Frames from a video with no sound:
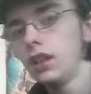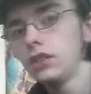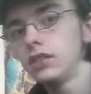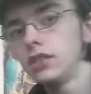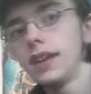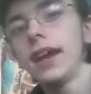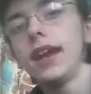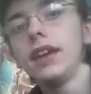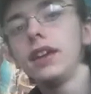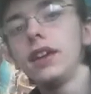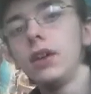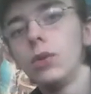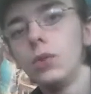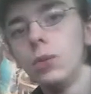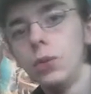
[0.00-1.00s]

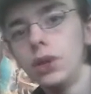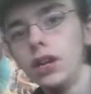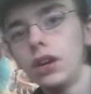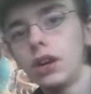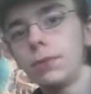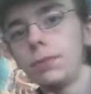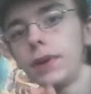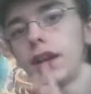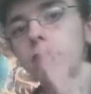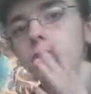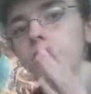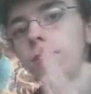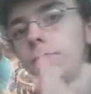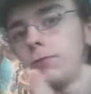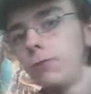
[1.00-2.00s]
Today, we are back
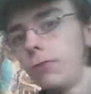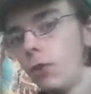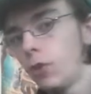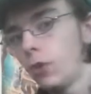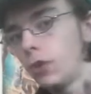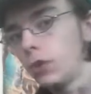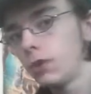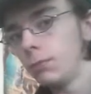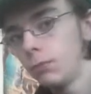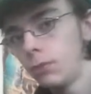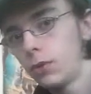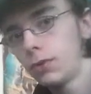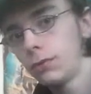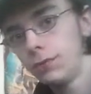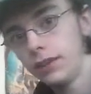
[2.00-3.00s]
with four
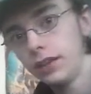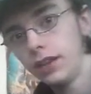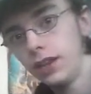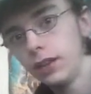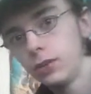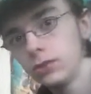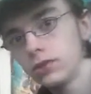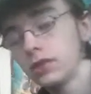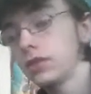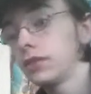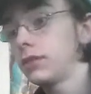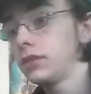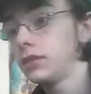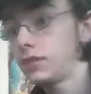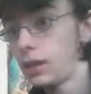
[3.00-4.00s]
more videos,
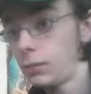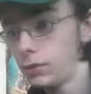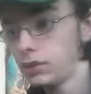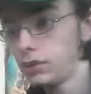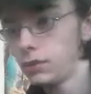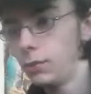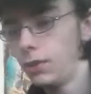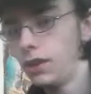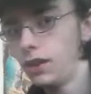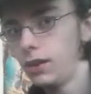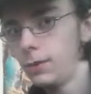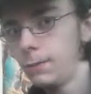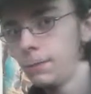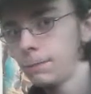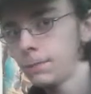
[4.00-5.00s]
same as
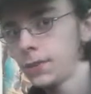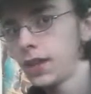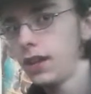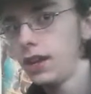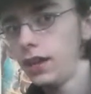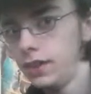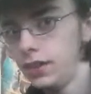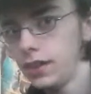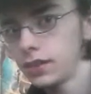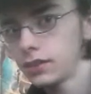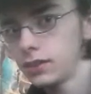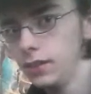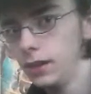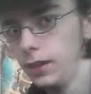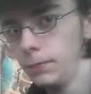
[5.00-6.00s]
tomorrow, and the
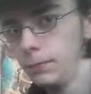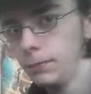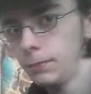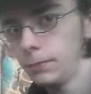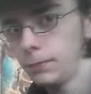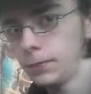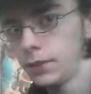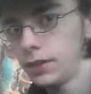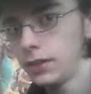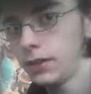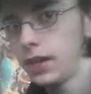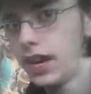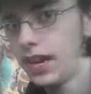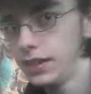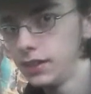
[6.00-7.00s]
next day.
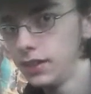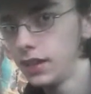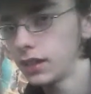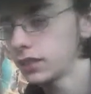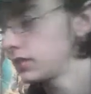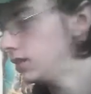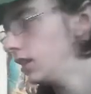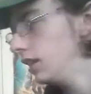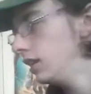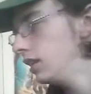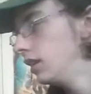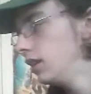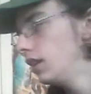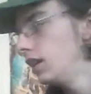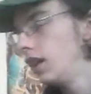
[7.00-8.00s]
And the next day.
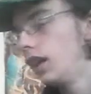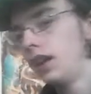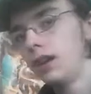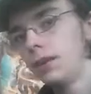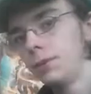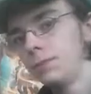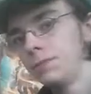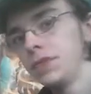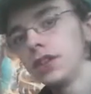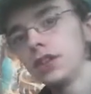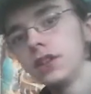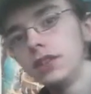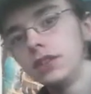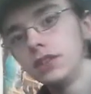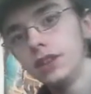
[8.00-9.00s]

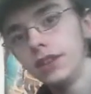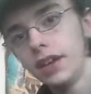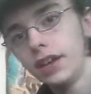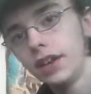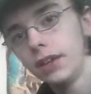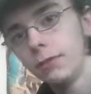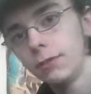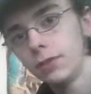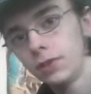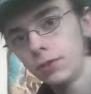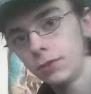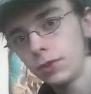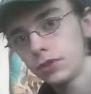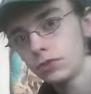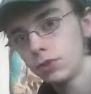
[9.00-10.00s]
Today, for the
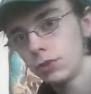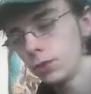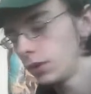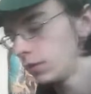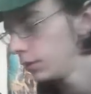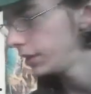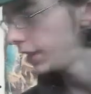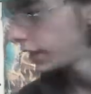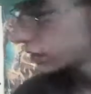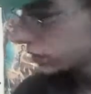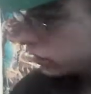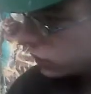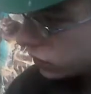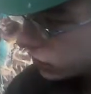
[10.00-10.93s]
first one, we are reacting